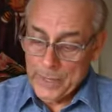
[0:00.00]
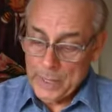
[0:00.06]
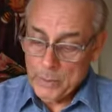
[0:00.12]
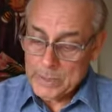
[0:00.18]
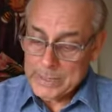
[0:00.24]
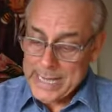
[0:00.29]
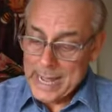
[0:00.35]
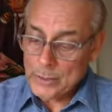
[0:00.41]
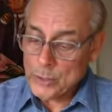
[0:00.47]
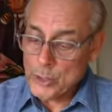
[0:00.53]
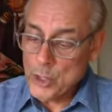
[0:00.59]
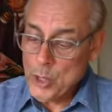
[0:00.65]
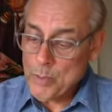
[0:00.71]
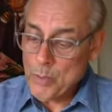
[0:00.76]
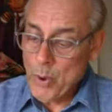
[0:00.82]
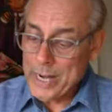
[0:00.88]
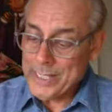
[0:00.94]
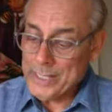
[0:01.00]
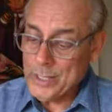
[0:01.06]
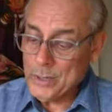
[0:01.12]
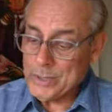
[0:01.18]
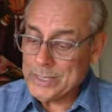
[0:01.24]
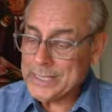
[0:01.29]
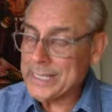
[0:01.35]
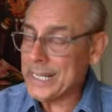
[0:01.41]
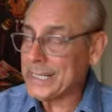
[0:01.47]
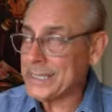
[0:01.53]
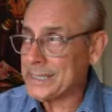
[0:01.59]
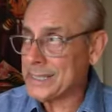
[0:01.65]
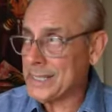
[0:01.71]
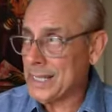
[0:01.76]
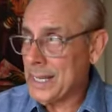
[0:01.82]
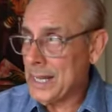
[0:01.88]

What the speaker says: It was down 2.26